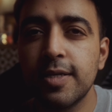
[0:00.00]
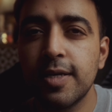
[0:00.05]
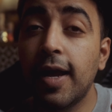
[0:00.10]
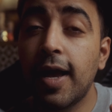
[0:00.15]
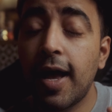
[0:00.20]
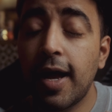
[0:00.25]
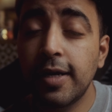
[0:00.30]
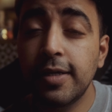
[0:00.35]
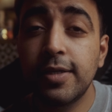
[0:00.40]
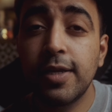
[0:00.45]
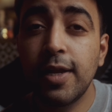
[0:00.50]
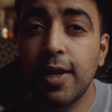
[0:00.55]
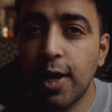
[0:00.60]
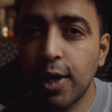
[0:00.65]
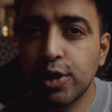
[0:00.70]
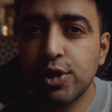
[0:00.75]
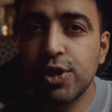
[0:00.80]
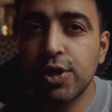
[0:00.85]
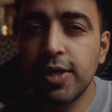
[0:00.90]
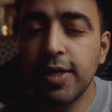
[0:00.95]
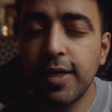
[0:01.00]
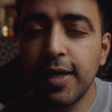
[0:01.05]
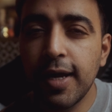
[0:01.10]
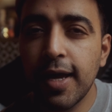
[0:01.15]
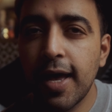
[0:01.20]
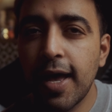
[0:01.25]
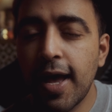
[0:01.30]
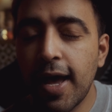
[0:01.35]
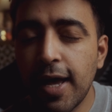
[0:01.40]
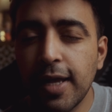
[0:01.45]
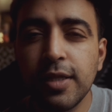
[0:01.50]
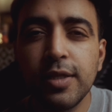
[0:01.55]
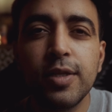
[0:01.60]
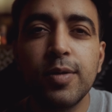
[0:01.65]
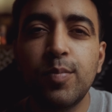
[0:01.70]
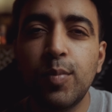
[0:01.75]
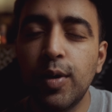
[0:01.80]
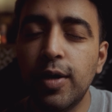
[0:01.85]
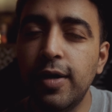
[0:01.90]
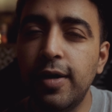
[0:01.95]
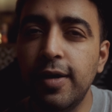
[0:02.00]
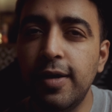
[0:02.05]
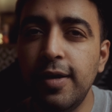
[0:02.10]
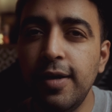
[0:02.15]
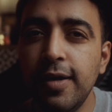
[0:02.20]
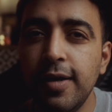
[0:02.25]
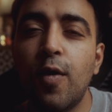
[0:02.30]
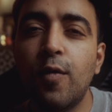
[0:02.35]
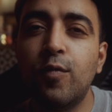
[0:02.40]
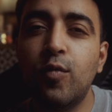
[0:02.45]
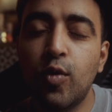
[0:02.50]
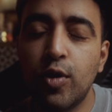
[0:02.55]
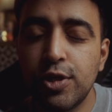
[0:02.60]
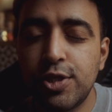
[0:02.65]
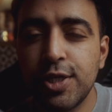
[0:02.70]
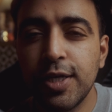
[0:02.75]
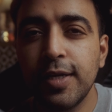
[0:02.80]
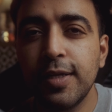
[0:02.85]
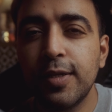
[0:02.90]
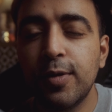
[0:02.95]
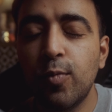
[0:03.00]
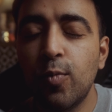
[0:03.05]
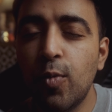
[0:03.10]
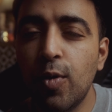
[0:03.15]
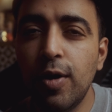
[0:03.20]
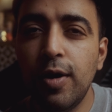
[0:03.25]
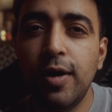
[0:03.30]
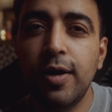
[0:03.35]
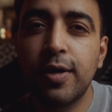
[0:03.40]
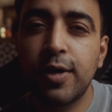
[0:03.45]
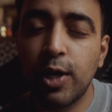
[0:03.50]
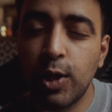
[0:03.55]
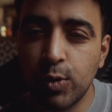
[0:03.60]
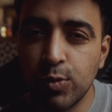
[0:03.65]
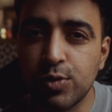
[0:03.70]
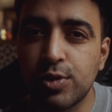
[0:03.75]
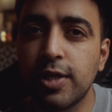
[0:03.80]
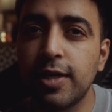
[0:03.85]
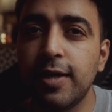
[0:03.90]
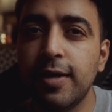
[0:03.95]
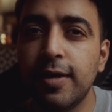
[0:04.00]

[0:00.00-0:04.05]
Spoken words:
they had the luxury and the burden of watching the world closely.